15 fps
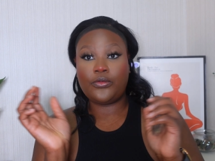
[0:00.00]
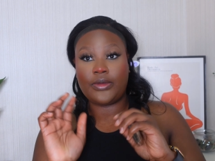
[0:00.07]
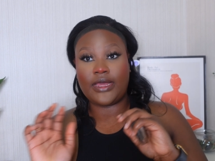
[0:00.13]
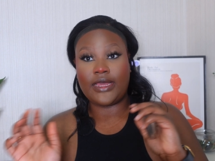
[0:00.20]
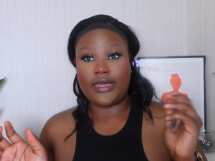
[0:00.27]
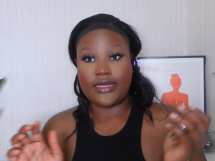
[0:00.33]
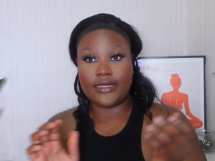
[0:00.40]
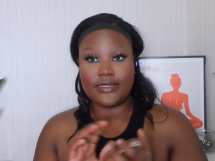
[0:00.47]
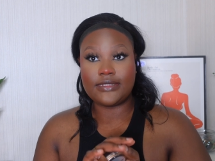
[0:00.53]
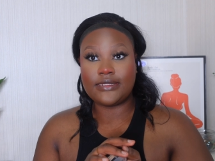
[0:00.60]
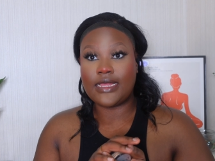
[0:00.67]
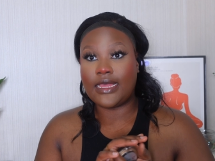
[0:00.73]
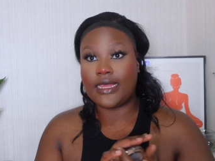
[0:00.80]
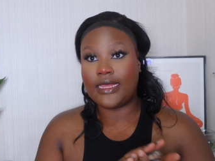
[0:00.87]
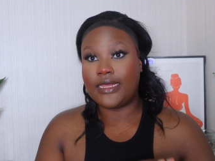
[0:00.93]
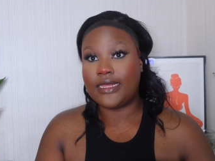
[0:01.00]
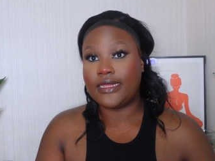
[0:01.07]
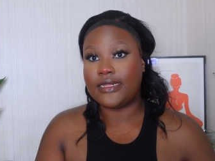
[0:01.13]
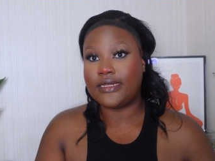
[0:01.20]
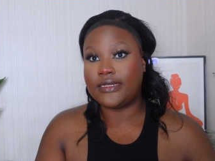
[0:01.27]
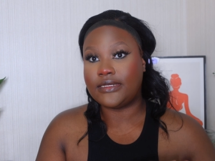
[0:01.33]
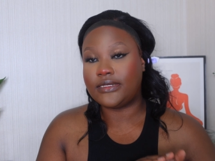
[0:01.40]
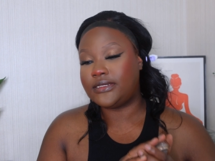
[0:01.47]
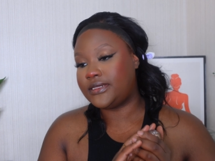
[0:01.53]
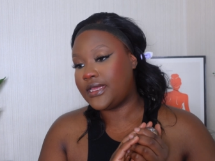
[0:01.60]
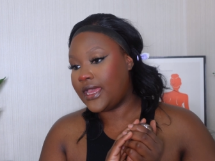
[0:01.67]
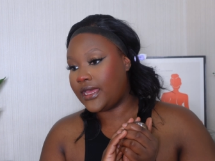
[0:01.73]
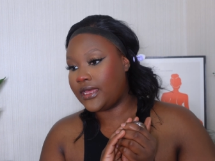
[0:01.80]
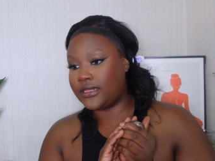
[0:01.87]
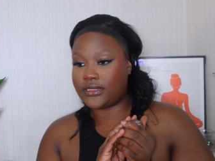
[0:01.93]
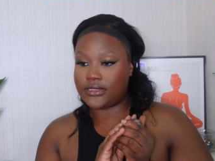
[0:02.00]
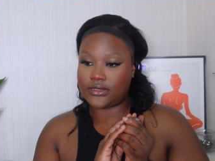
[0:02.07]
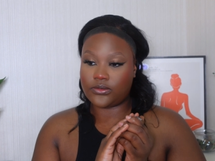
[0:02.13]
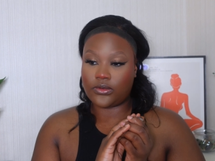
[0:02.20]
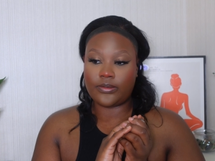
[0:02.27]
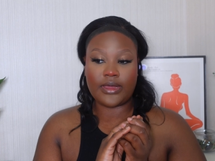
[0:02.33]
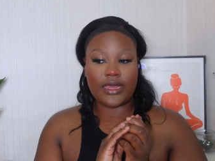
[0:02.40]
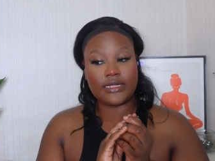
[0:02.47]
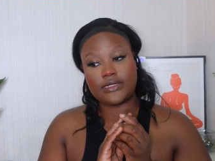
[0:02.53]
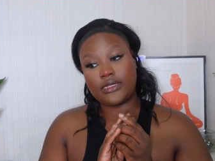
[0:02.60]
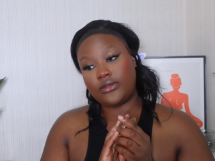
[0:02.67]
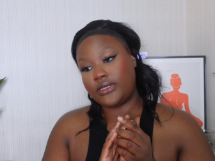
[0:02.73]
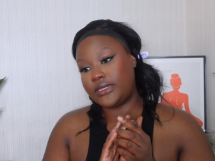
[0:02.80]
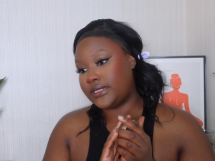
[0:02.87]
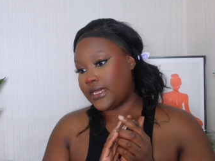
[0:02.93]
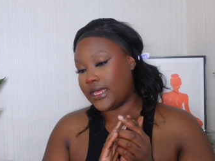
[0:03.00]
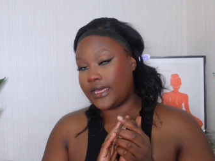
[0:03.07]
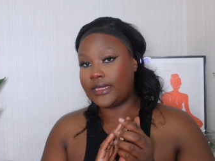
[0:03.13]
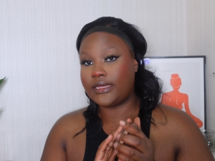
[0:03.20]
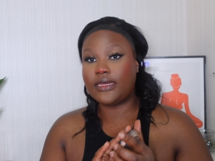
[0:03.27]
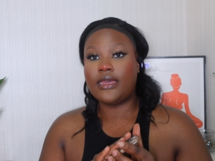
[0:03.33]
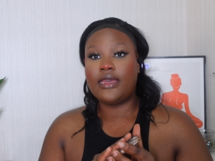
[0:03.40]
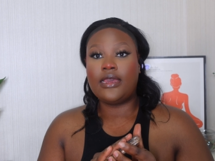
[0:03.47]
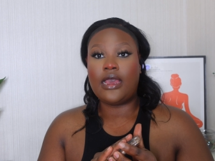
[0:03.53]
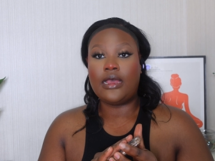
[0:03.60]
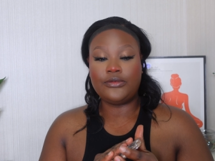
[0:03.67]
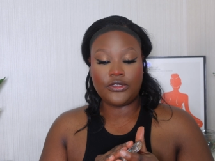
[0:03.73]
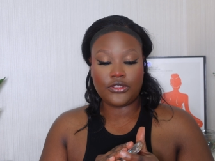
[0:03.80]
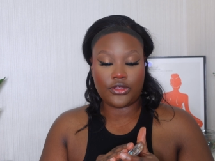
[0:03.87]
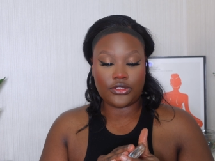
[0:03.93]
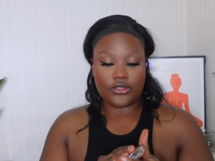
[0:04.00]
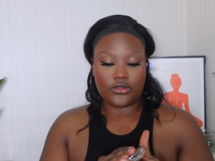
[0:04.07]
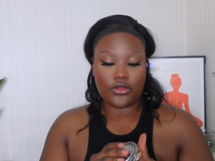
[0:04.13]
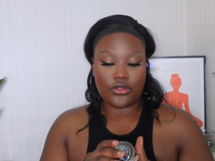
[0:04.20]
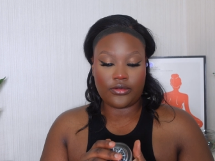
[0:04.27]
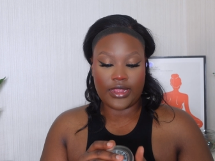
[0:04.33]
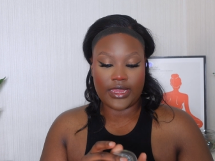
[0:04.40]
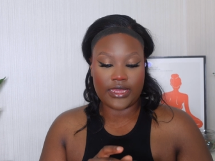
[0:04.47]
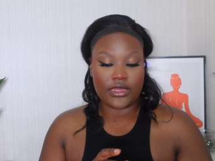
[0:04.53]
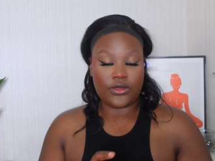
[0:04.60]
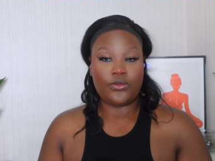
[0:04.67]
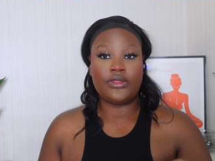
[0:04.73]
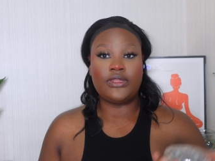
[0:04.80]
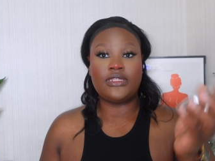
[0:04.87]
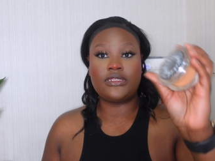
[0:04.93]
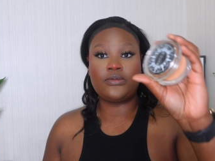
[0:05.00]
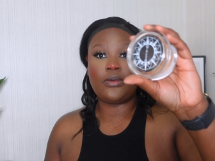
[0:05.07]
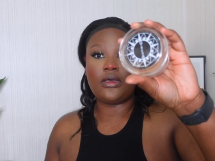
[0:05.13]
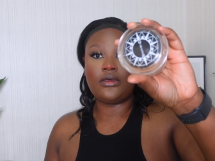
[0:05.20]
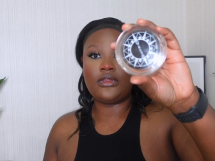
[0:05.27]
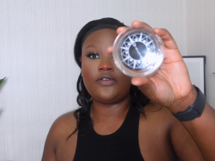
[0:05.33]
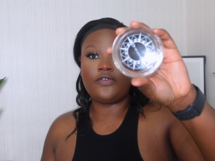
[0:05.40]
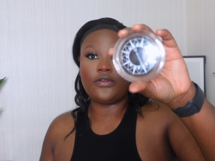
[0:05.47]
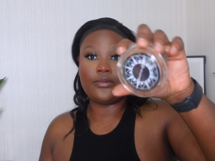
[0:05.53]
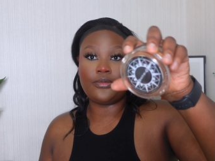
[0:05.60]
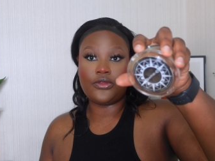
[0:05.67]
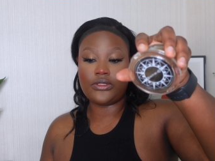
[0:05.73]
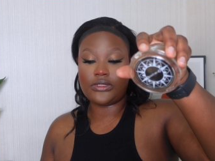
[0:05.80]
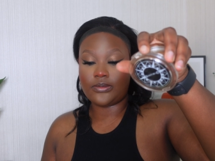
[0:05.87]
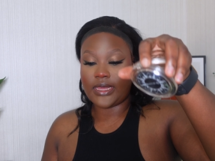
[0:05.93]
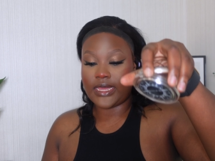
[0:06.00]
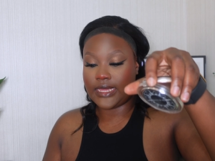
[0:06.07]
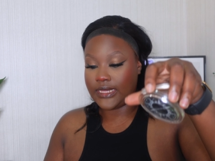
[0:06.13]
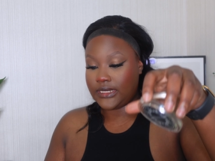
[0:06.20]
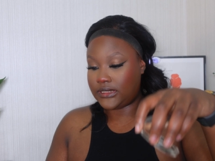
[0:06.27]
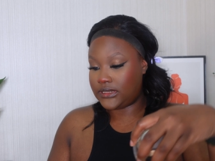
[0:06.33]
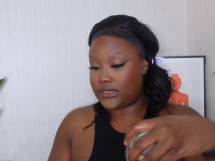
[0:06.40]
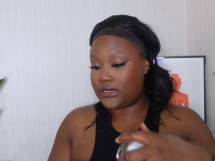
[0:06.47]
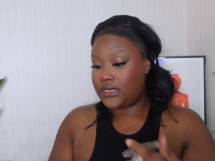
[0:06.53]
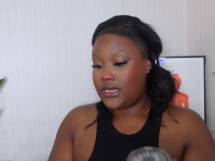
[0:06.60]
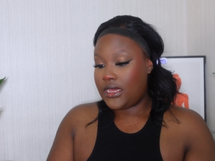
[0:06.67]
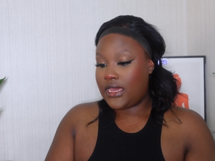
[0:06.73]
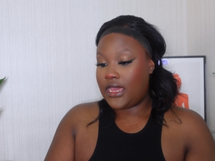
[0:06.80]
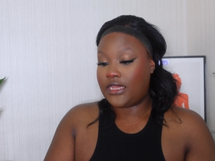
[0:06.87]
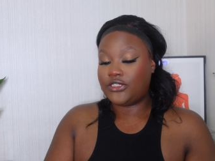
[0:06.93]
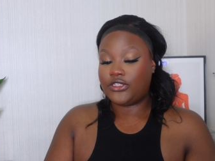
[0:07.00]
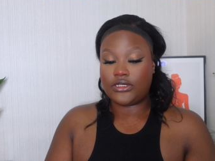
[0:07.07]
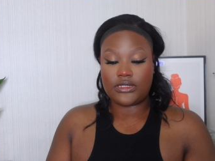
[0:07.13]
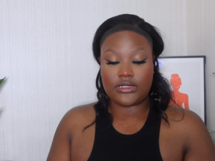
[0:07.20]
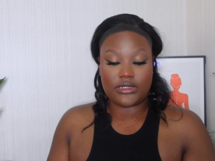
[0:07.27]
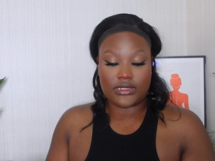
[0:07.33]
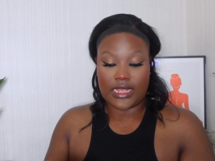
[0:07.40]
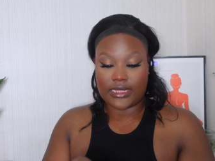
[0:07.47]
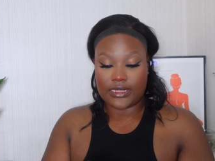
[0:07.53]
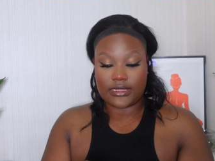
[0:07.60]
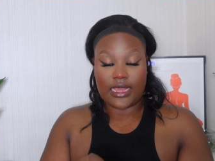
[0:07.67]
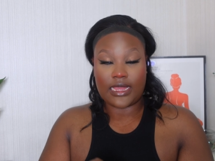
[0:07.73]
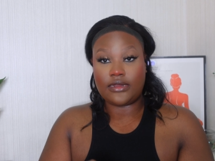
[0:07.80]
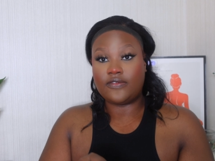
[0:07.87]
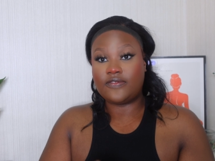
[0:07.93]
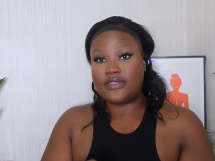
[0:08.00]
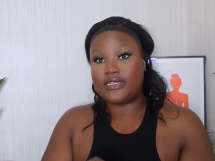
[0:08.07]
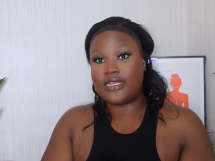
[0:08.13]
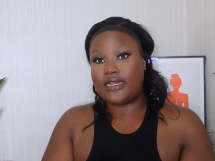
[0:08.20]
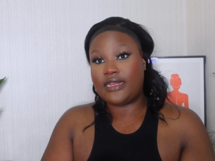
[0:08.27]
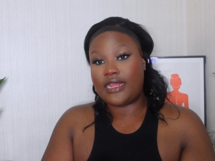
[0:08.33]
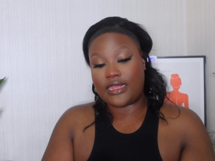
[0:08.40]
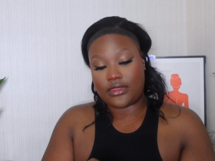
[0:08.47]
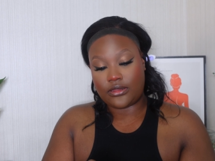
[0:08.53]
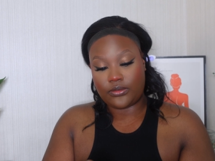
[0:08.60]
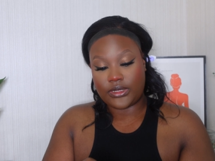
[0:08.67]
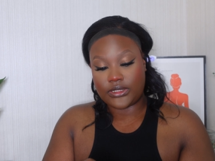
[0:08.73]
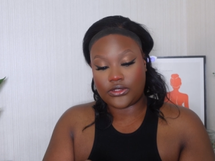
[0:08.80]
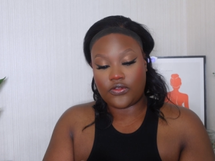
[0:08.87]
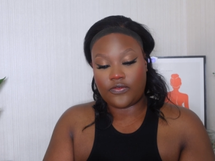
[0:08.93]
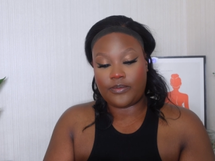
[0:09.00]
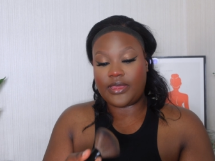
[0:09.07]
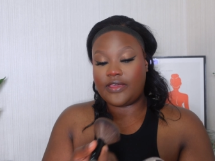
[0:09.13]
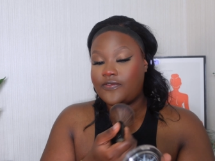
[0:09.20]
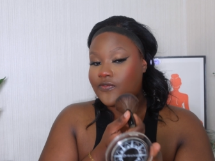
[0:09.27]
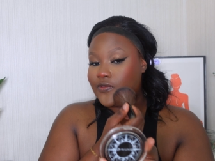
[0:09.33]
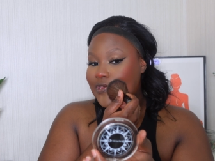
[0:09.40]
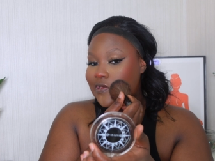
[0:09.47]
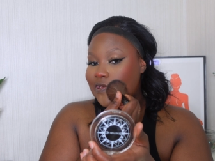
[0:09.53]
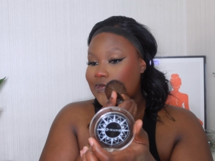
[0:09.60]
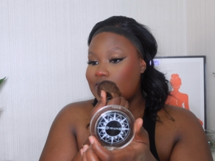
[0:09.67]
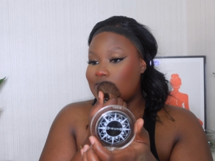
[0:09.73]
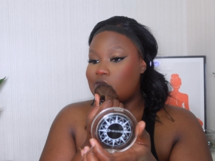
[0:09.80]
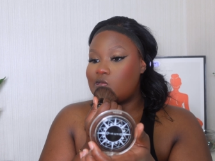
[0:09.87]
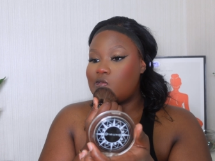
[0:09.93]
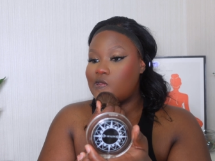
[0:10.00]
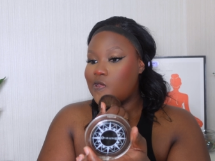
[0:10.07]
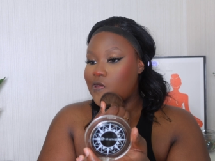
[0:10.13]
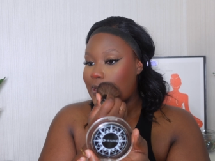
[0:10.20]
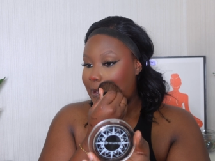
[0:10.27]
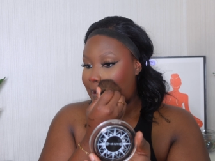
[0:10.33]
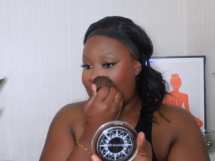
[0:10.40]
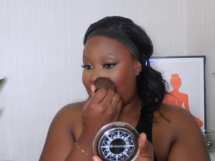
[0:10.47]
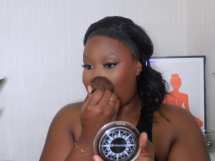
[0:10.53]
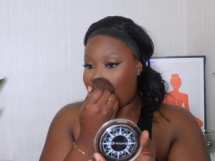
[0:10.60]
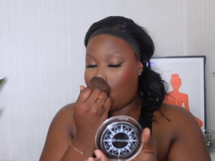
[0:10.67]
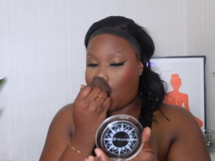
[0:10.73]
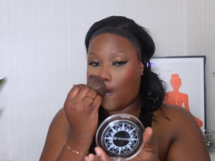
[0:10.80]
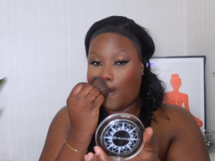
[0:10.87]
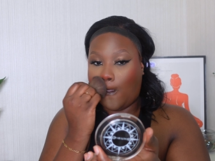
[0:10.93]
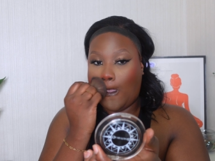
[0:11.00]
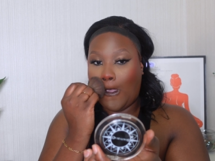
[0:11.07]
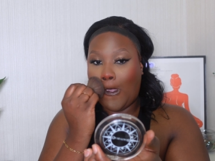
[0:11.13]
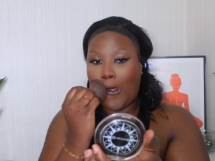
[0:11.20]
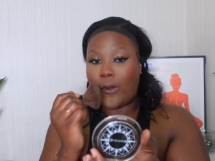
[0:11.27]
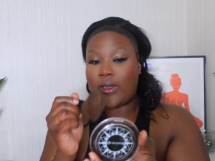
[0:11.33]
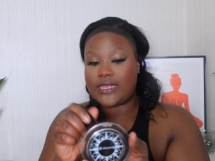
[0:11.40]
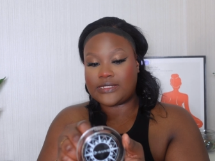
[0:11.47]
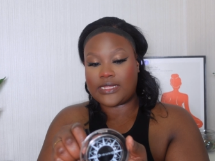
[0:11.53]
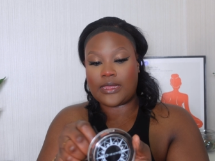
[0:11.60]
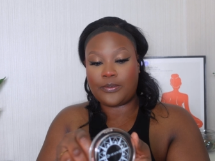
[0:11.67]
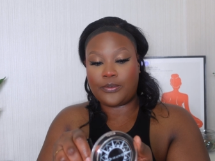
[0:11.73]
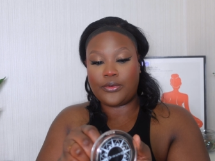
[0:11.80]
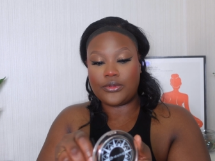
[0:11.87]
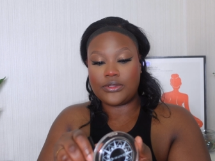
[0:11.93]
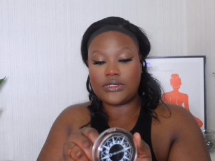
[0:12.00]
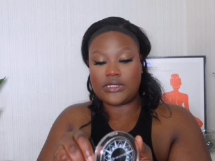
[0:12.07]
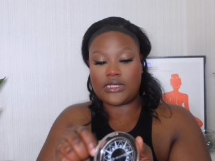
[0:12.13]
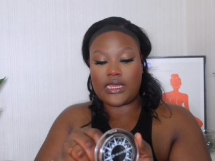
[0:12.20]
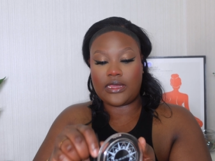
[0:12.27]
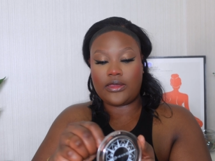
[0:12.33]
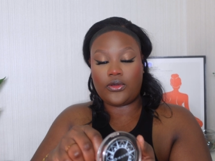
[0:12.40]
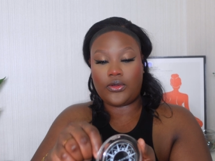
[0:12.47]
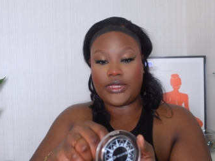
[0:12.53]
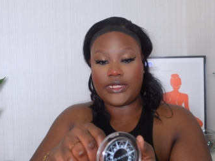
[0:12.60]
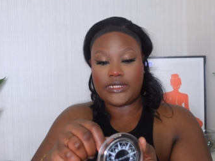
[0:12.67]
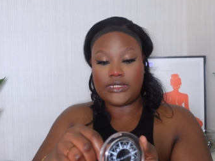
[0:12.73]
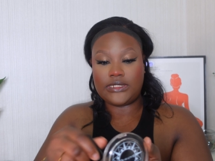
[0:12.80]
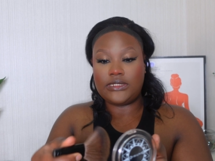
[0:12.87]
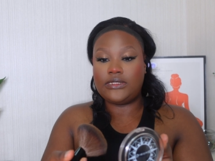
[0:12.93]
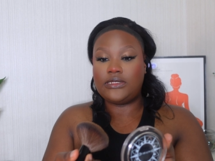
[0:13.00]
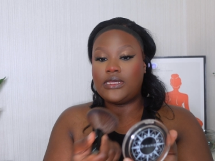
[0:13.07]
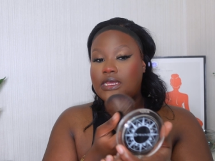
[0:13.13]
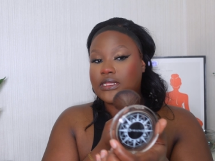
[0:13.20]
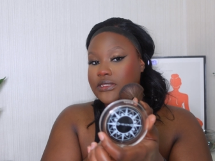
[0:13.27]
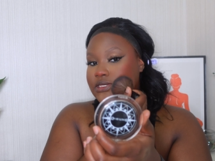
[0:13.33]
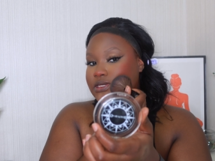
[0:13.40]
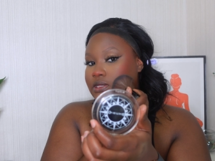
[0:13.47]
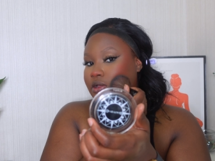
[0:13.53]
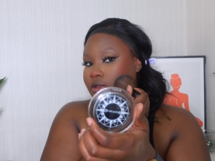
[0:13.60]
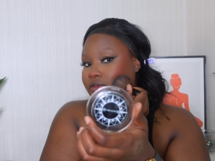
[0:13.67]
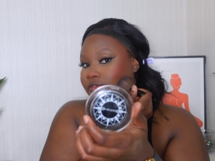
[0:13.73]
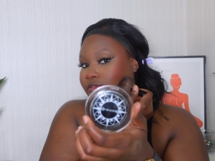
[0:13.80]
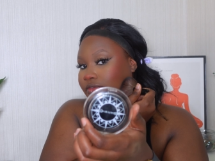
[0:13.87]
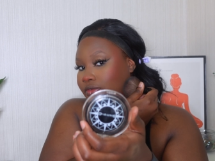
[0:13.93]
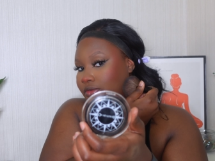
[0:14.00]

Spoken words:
My eyes, and yeah, this is what my eyes are looking like. I'm just going to go right in with this powder from Beauty by AD and just like kind of set like the rest of my face where it's like prone to get oily and stuff.